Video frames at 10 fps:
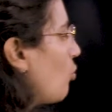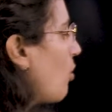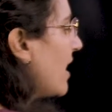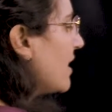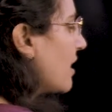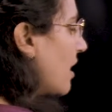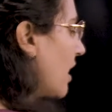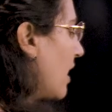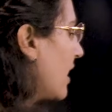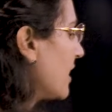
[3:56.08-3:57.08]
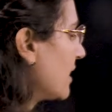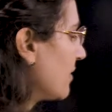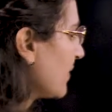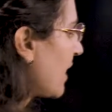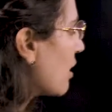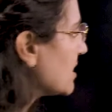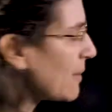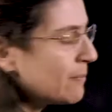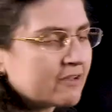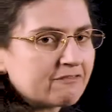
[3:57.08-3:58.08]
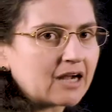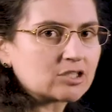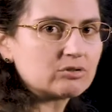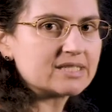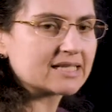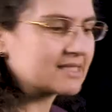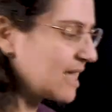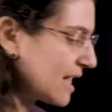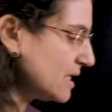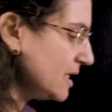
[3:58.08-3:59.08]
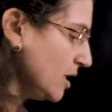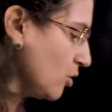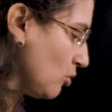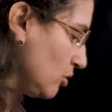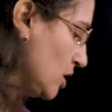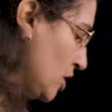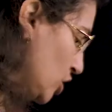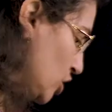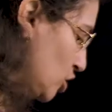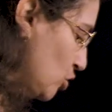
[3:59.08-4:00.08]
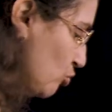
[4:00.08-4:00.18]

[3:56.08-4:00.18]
when our damping factor is exactly equal to